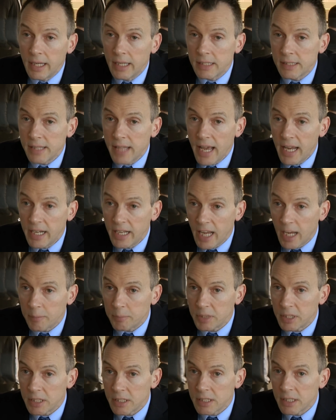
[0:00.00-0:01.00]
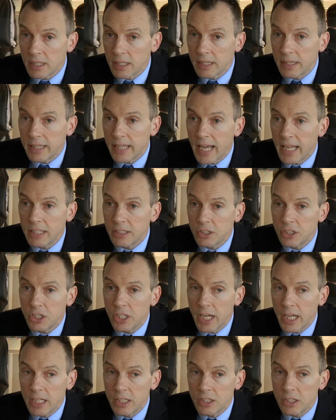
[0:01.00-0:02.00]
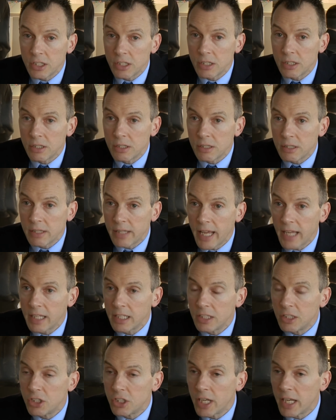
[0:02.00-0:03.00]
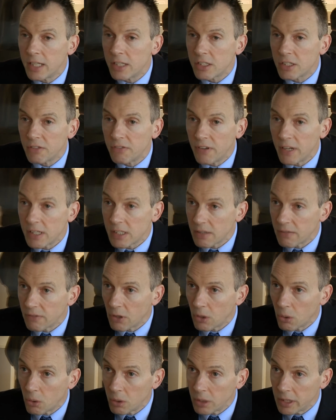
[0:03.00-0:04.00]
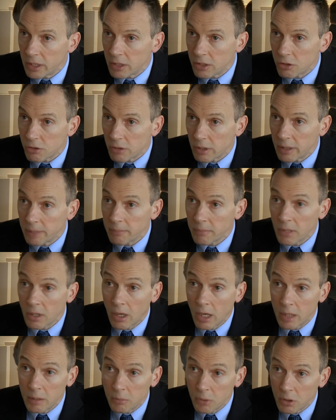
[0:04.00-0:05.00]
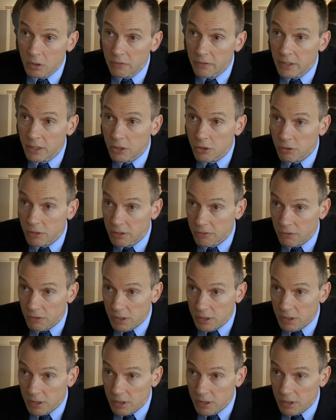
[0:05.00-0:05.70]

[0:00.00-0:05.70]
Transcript: As that happens, that changes, that can change the face of a whole industry, automotive industry,